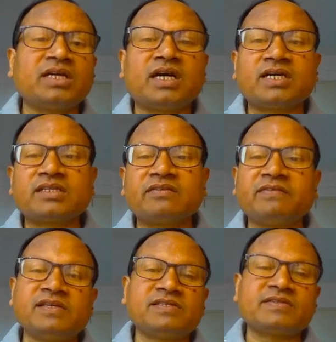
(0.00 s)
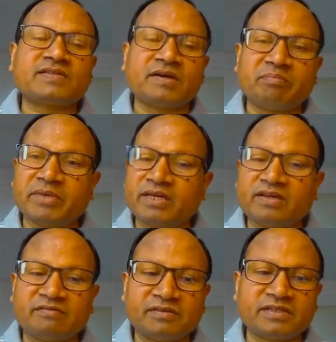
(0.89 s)
are the features of
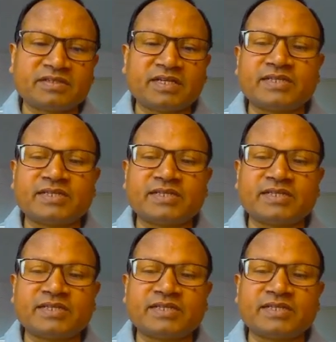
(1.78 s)
metaverse.